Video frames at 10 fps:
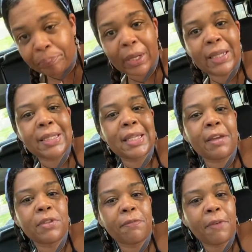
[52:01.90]
It's
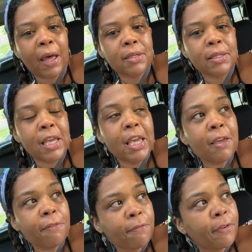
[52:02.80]
safe to fast
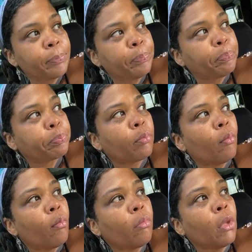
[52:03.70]
if
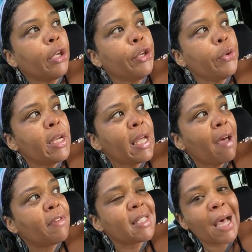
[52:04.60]
you didn't
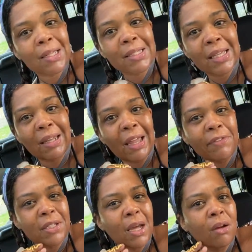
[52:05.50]
have a toxic
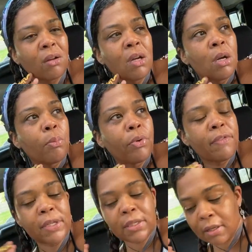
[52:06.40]
lifestyle
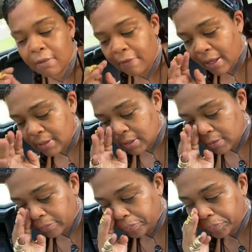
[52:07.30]
previous to the fast.
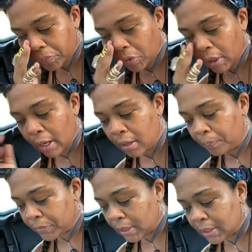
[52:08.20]
Okay?
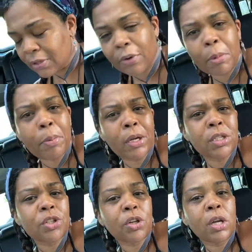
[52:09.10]
This is from a
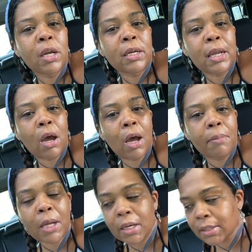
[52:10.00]
practitioner. Now, I'm
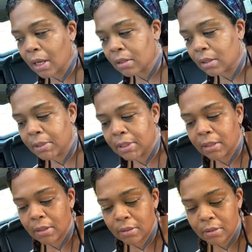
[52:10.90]
not a doctor. Let me
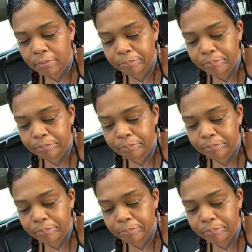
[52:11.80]
state this.